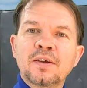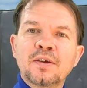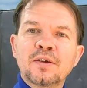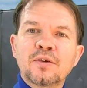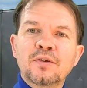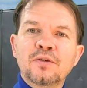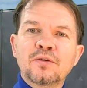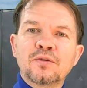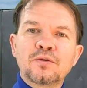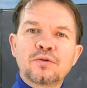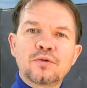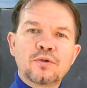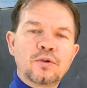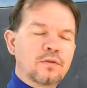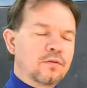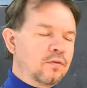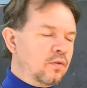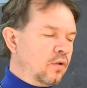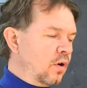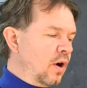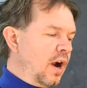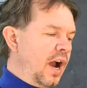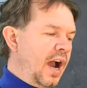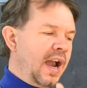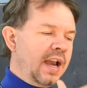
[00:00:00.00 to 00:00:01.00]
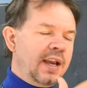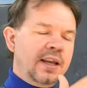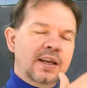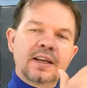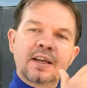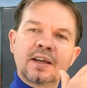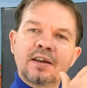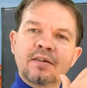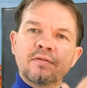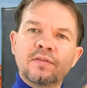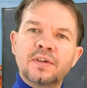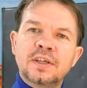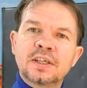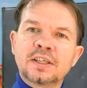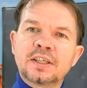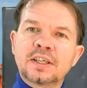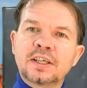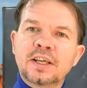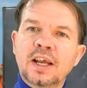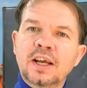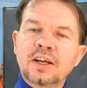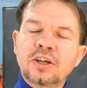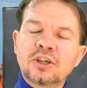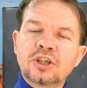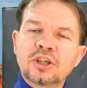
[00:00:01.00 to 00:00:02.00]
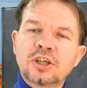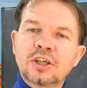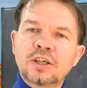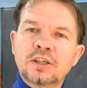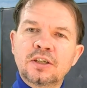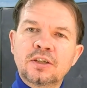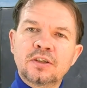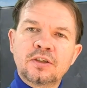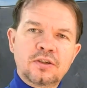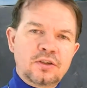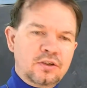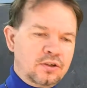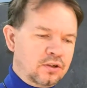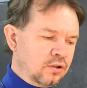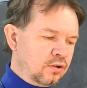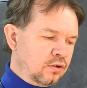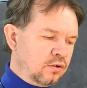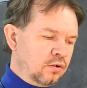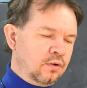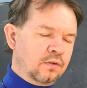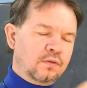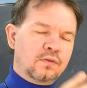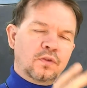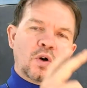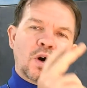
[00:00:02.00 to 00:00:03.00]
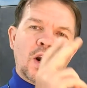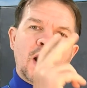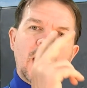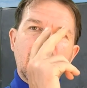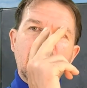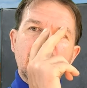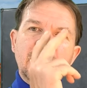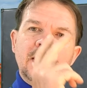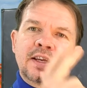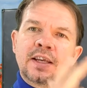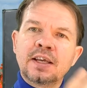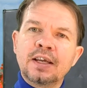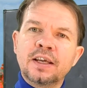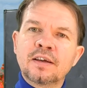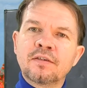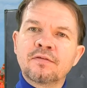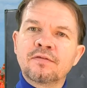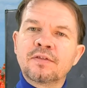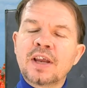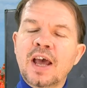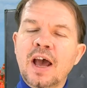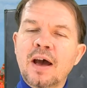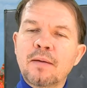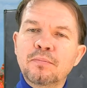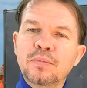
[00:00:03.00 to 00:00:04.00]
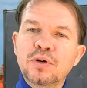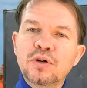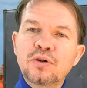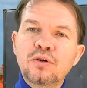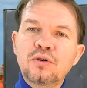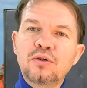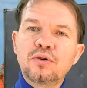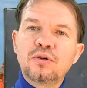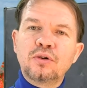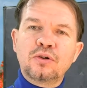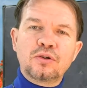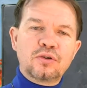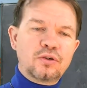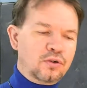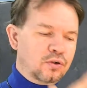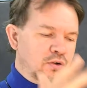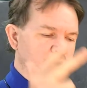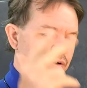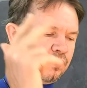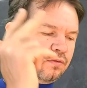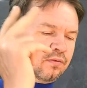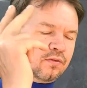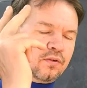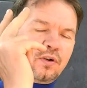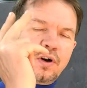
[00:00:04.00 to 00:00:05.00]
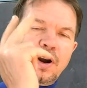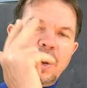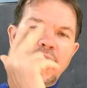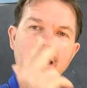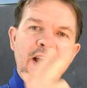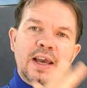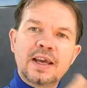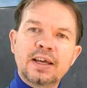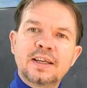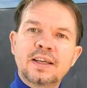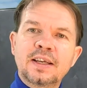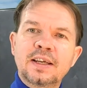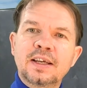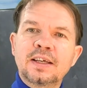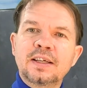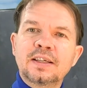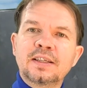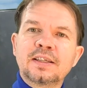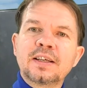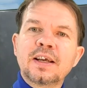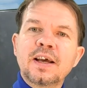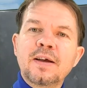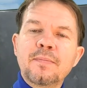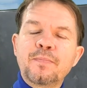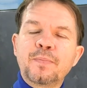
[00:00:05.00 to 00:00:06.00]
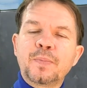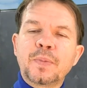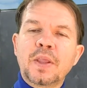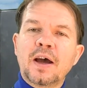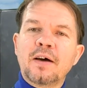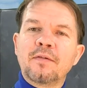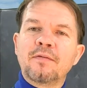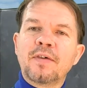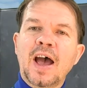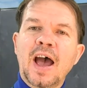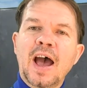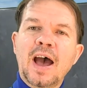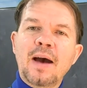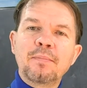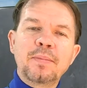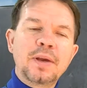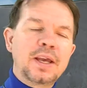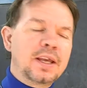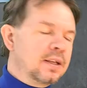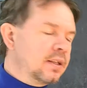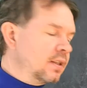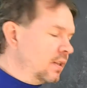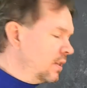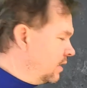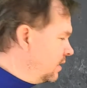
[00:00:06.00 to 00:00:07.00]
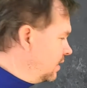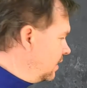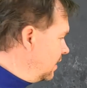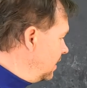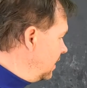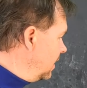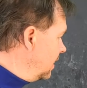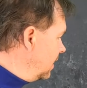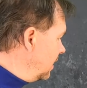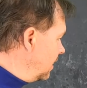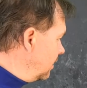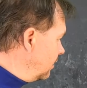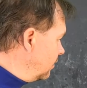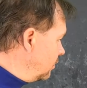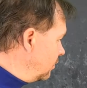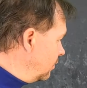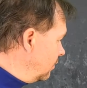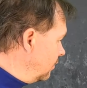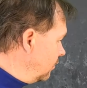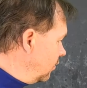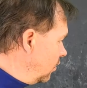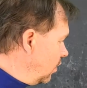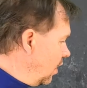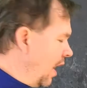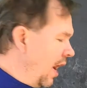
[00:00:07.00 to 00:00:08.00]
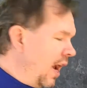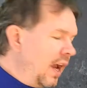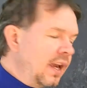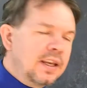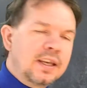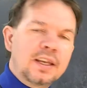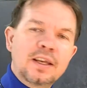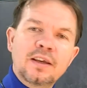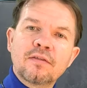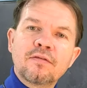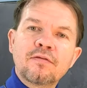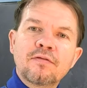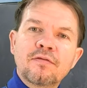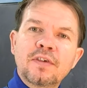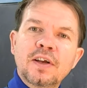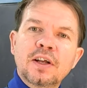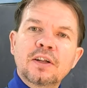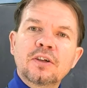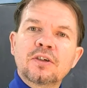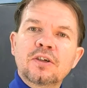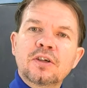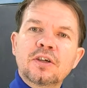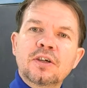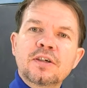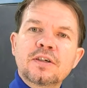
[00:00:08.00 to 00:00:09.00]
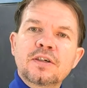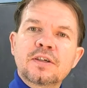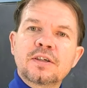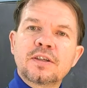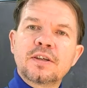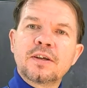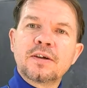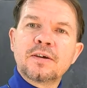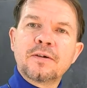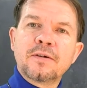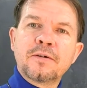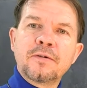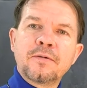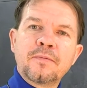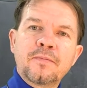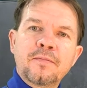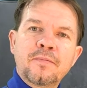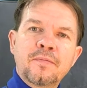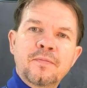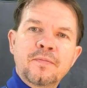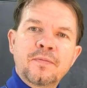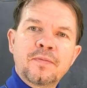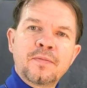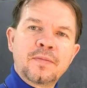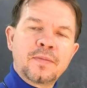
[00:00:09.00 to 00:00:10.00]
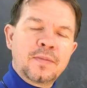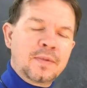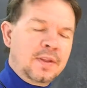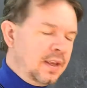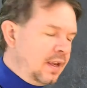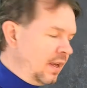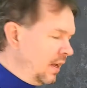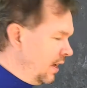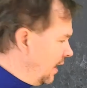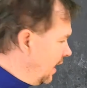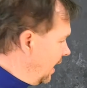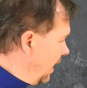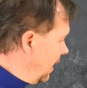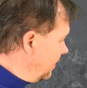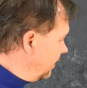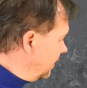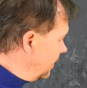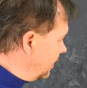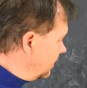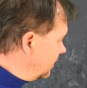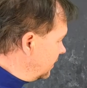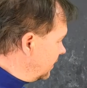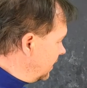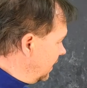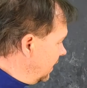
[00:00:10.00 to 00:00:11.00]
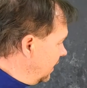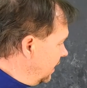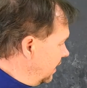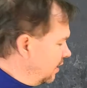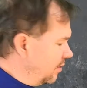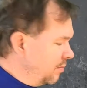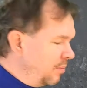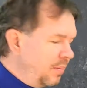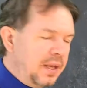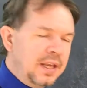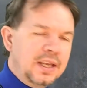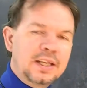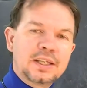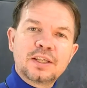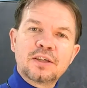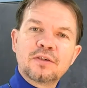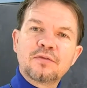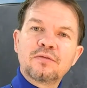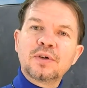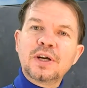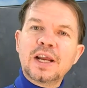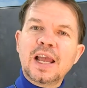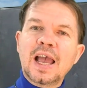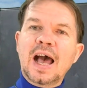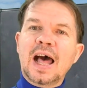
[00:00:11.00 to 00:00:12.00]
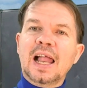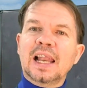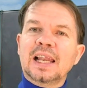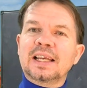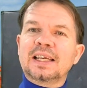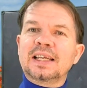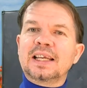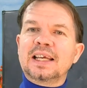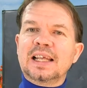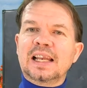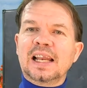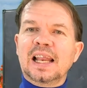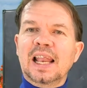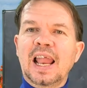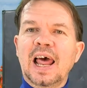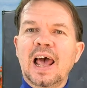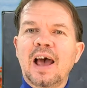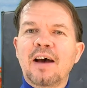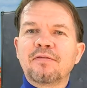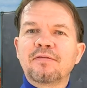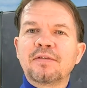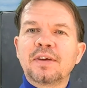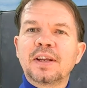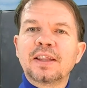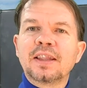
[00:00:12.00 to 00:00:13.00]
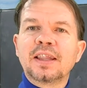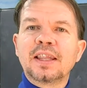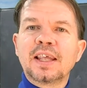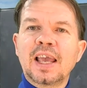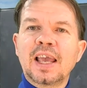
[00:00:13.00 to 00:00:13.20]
through a variety of distinctions, through a variety of taboos, through varieties of habits, through a variety of filters. And there's a little piece of reality left at the